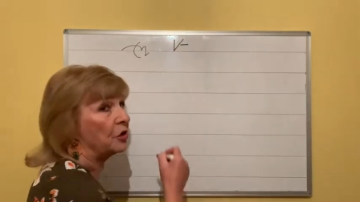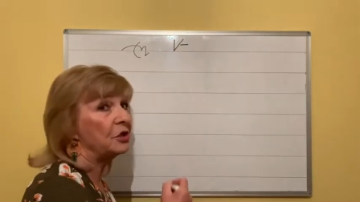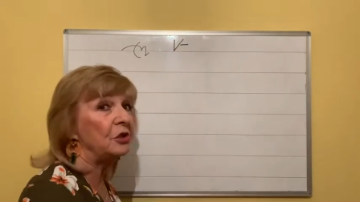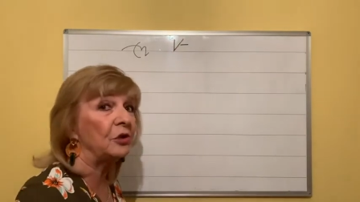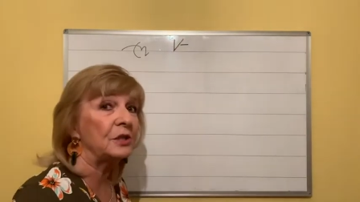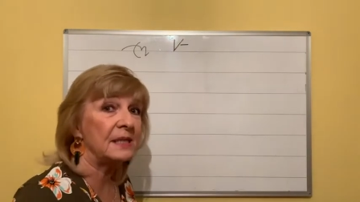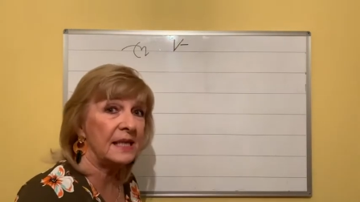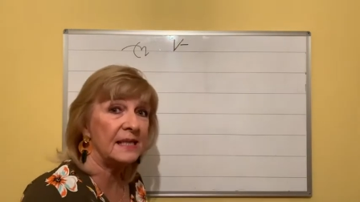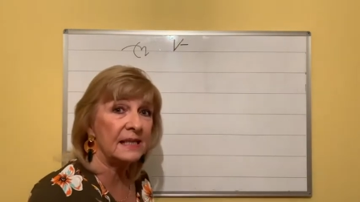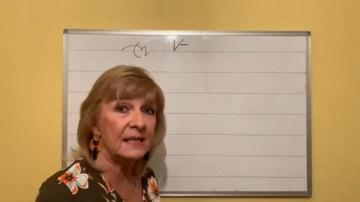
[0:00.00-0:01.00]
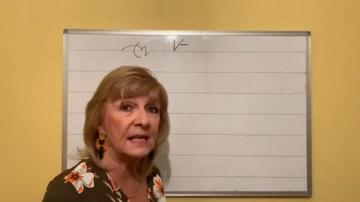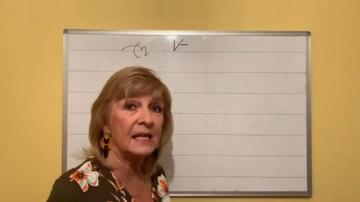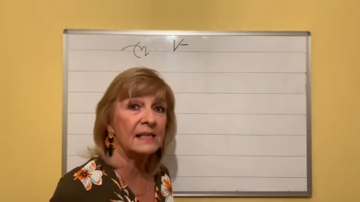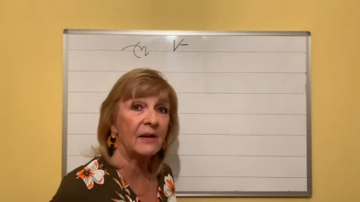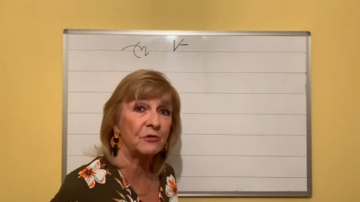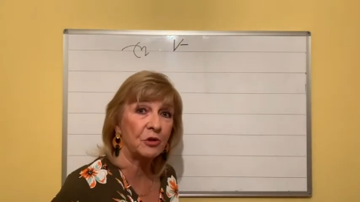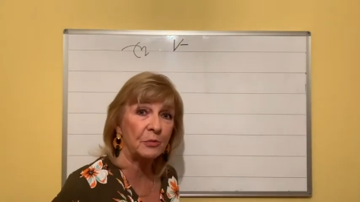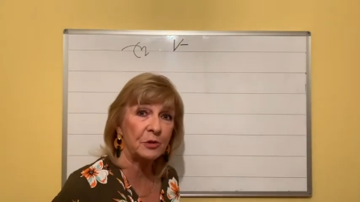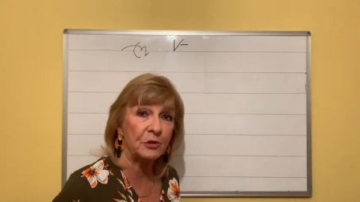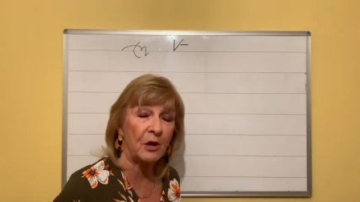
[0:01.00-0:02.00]
your T's and D's after
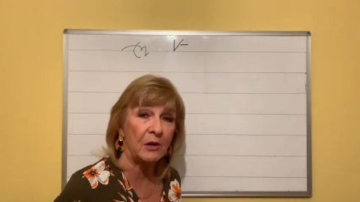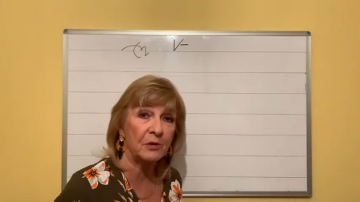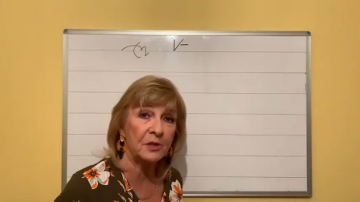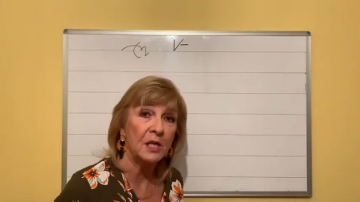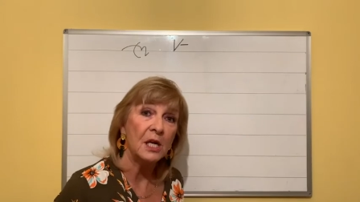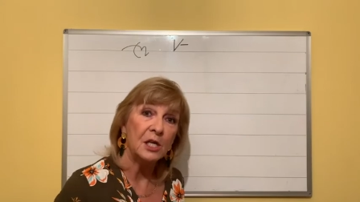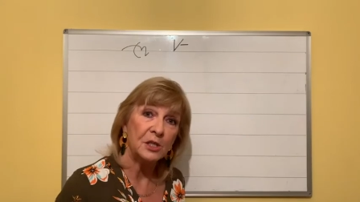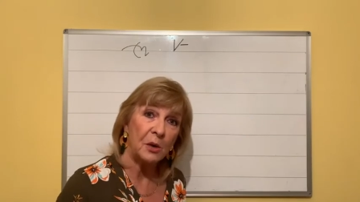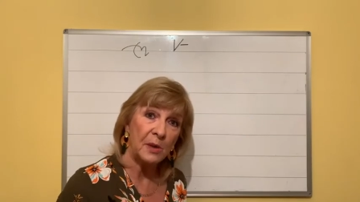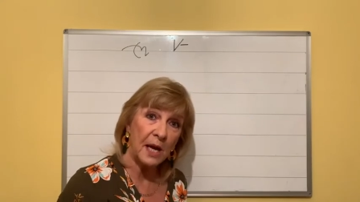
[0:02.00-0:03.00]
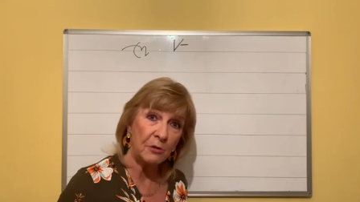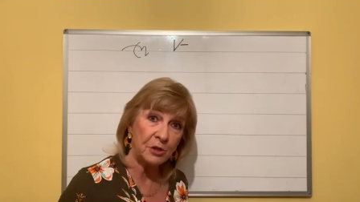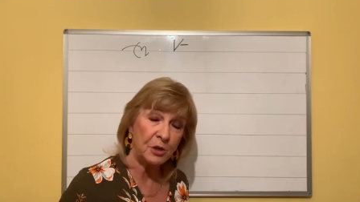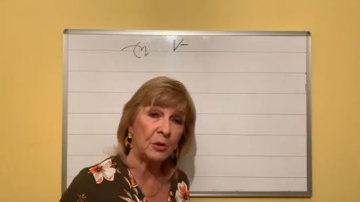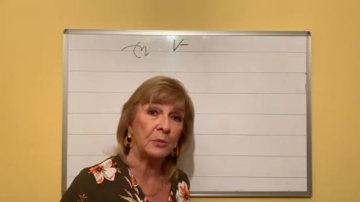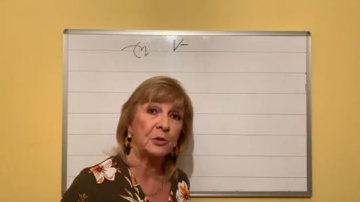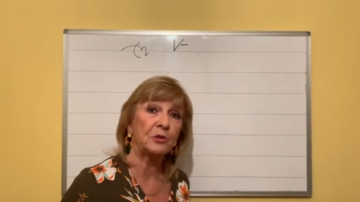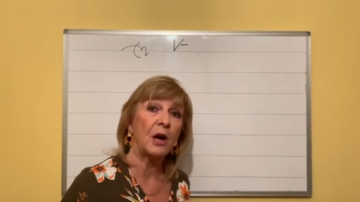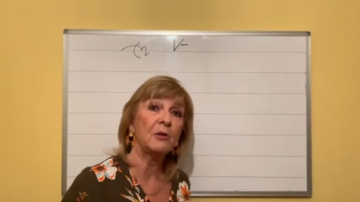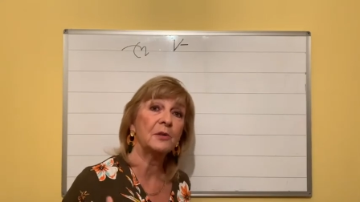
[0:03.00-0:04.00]
upstrokes. So we know two
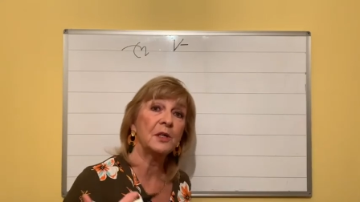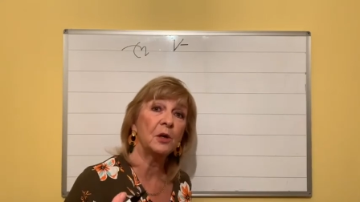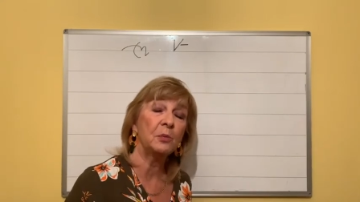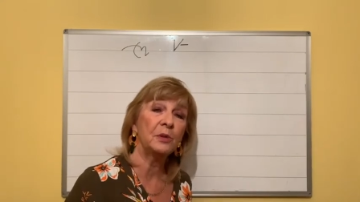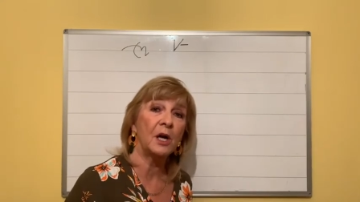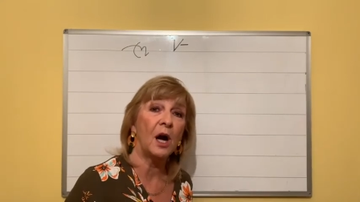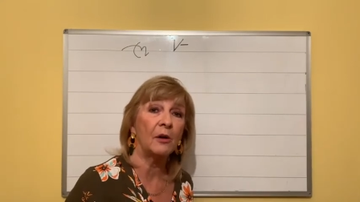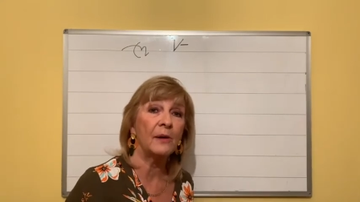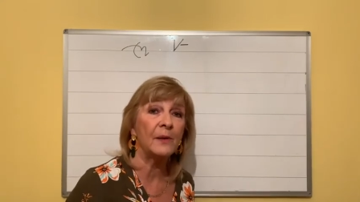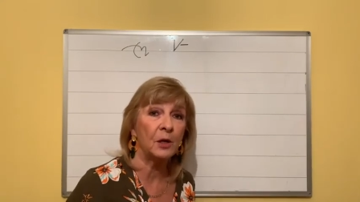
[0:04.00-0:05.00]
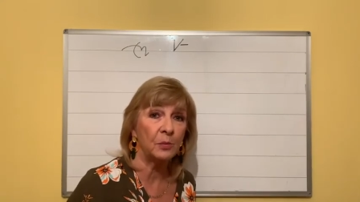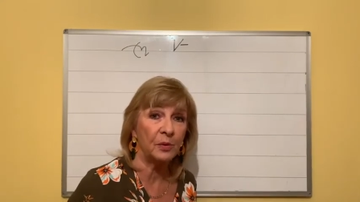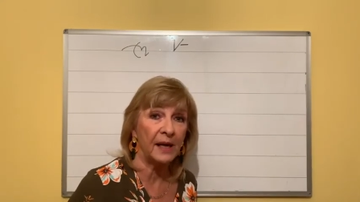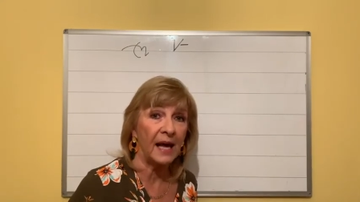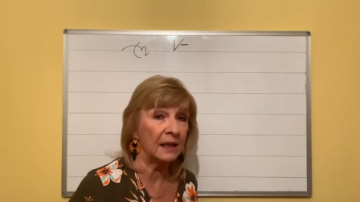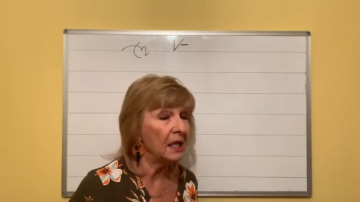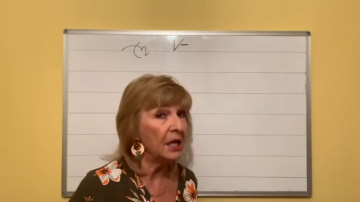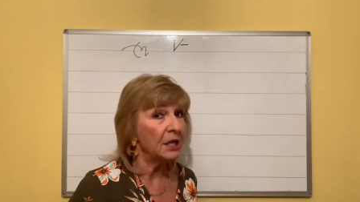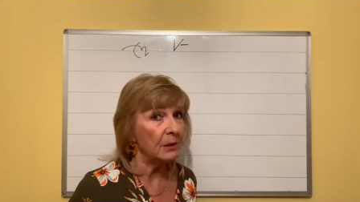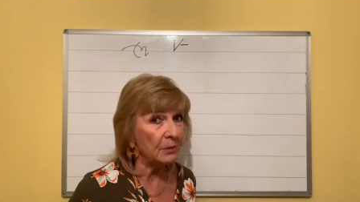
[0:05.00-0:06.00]
upstrokes, the upward R and the upward L.
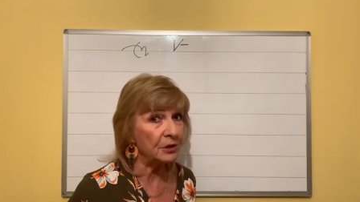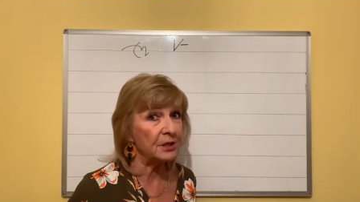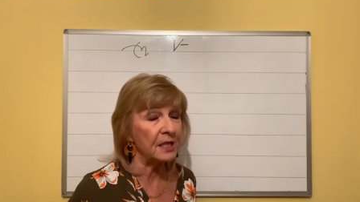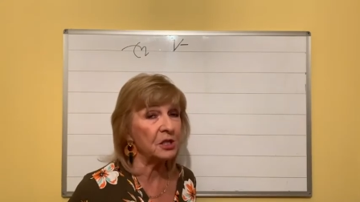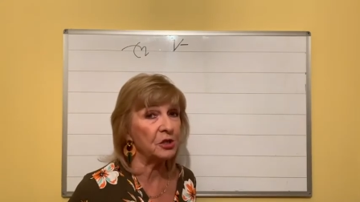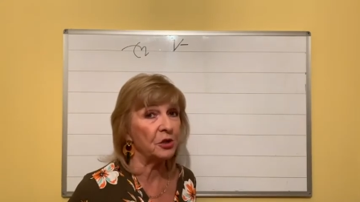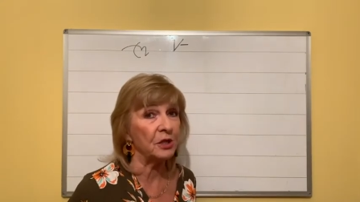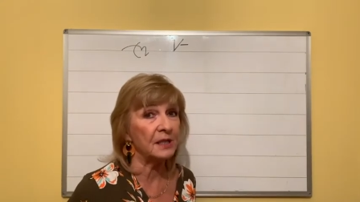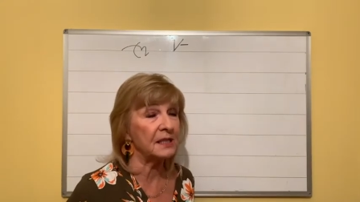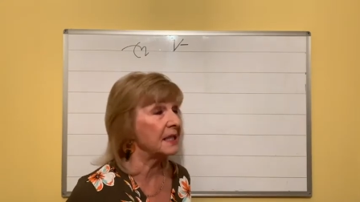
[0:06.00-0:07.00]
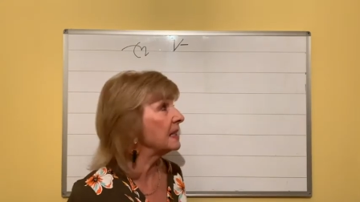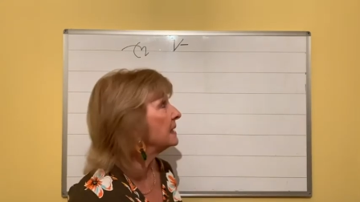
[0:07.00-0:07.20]
You must disjoin the T's and